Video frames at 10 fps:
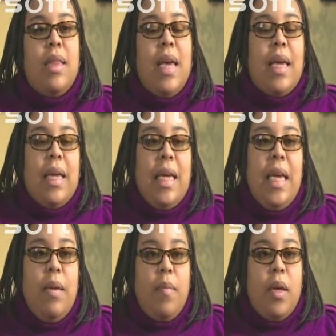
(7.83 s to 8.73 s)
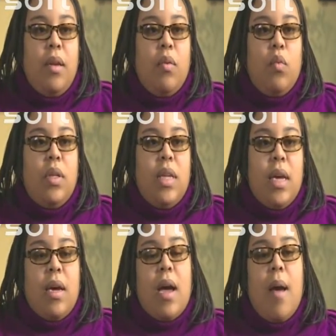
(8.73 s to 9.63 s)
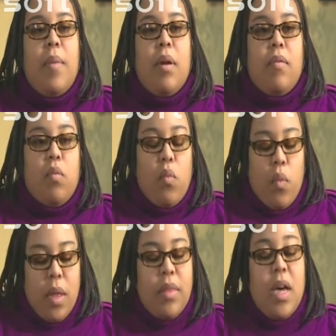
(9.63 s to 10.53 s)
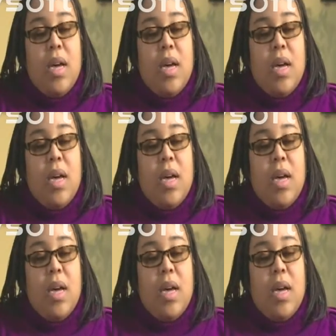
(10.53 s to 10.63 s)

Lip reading: They can keep it. We take a copy of with